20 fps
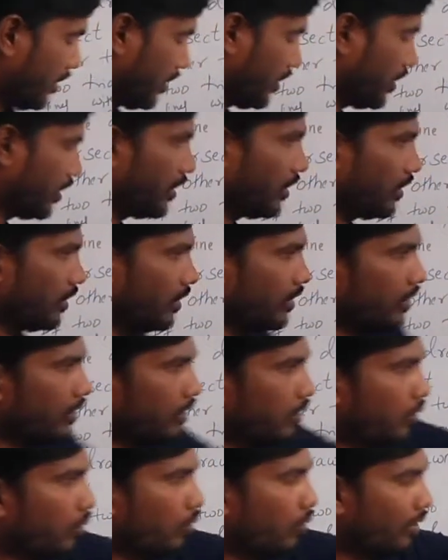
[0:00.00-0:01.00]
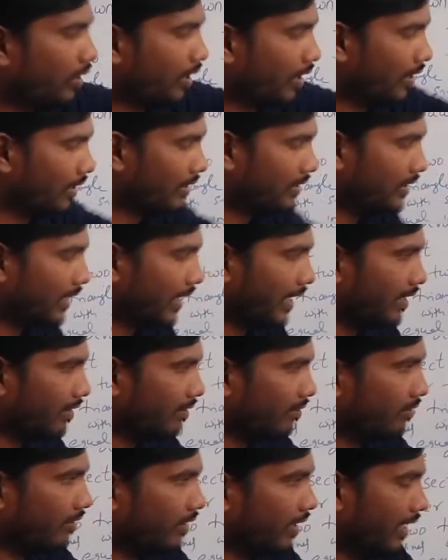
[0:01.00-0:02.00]
total side
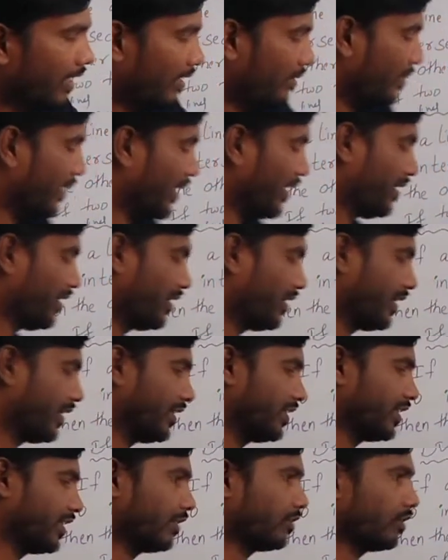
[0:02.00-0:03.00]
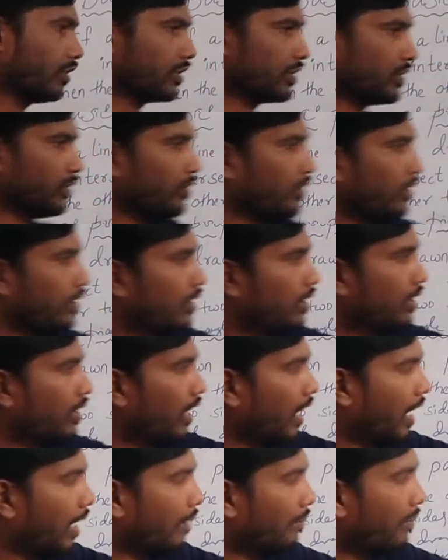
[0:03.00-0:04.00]
AB is equals to upper
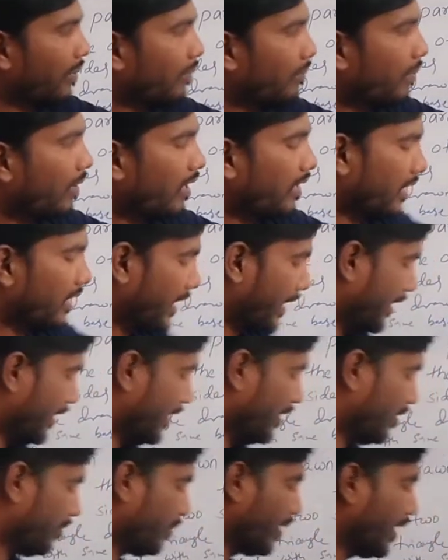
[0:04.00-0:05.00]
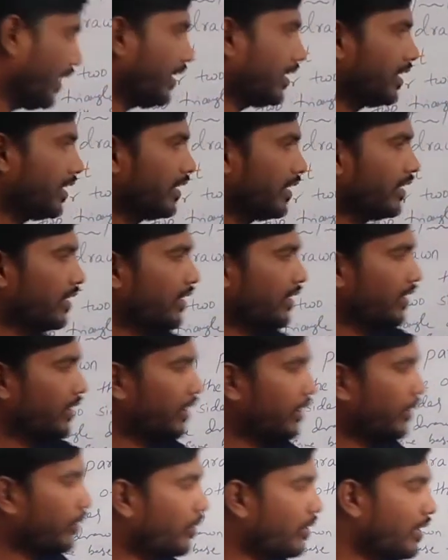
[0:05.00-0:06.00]
part AE by total
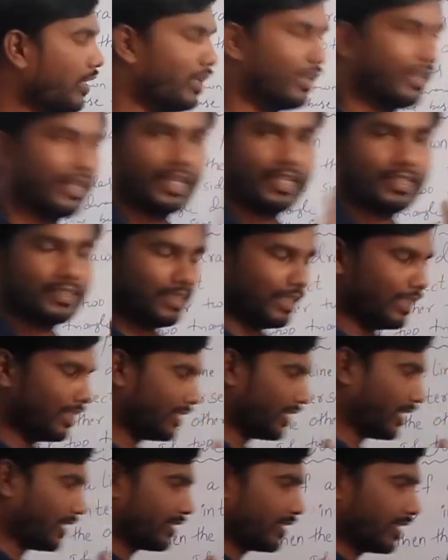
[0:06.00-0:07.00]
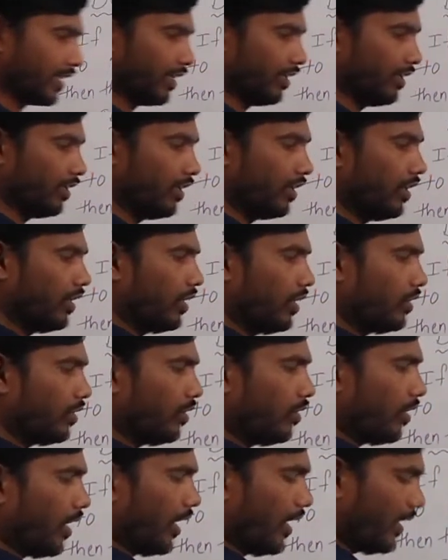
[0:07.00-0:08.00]
AC is asking. So
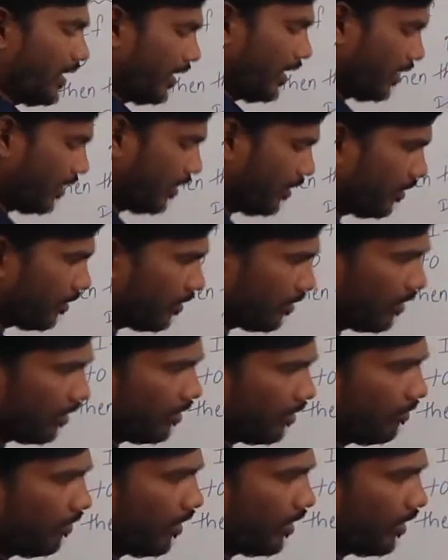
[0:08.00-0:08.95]
already what we have